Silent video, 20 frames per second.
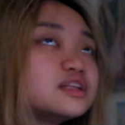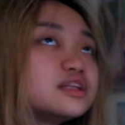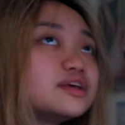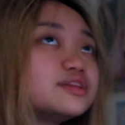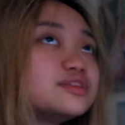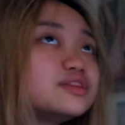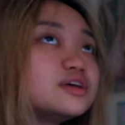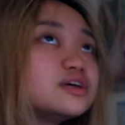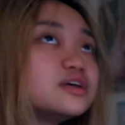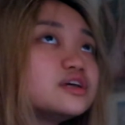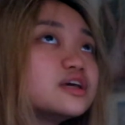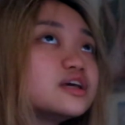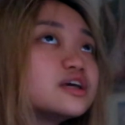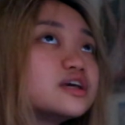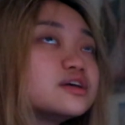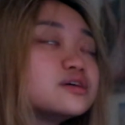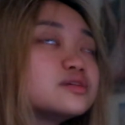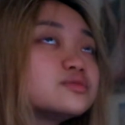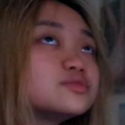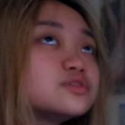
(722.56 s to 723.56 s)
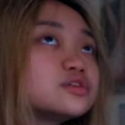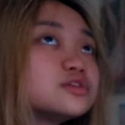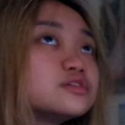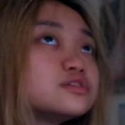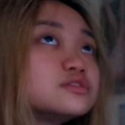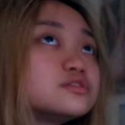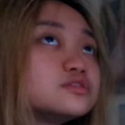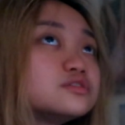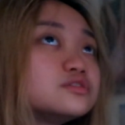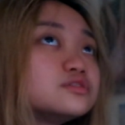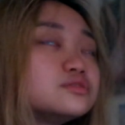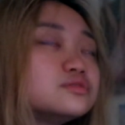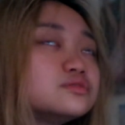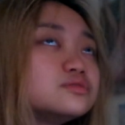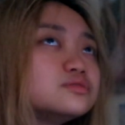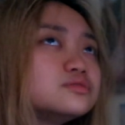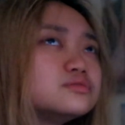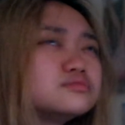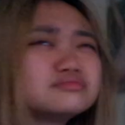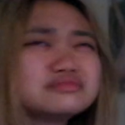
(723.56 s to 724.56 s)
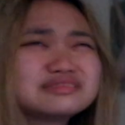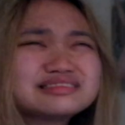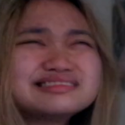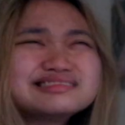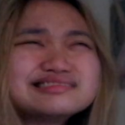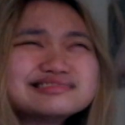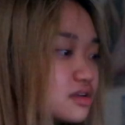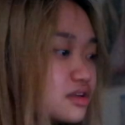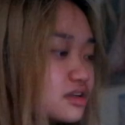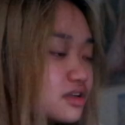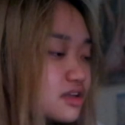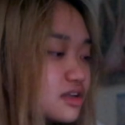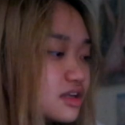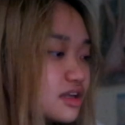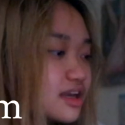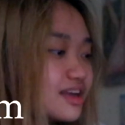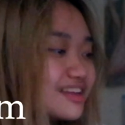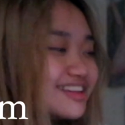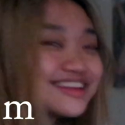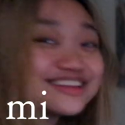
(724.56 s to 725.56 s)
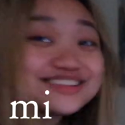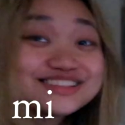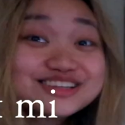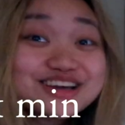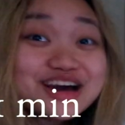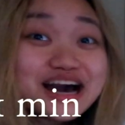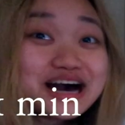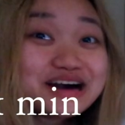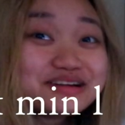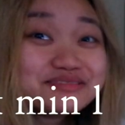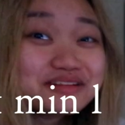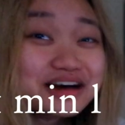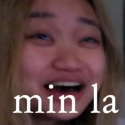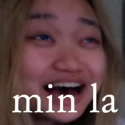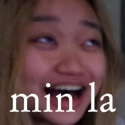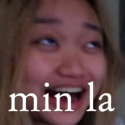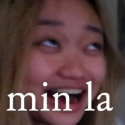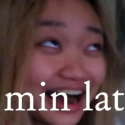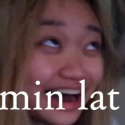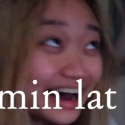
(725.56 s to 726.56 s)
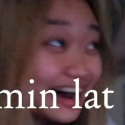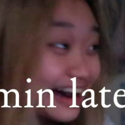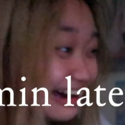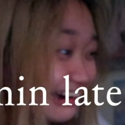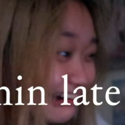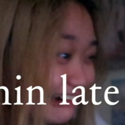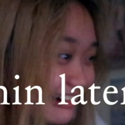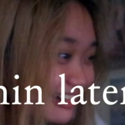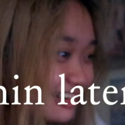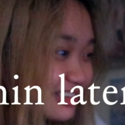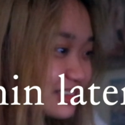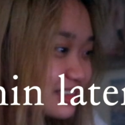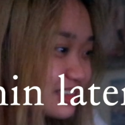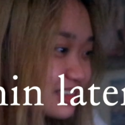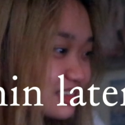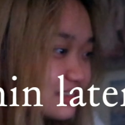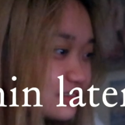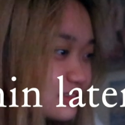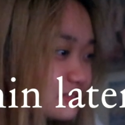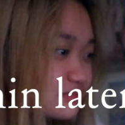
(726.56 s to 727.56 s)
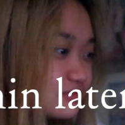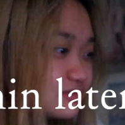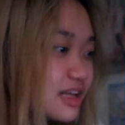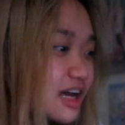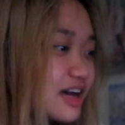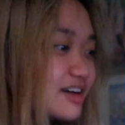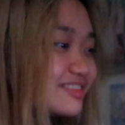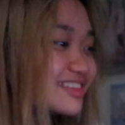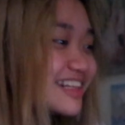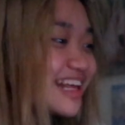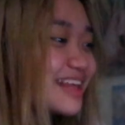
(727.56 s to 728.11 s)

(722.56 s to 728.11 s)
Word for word: Let the games on through. Mm. Yeah, bro. That, well,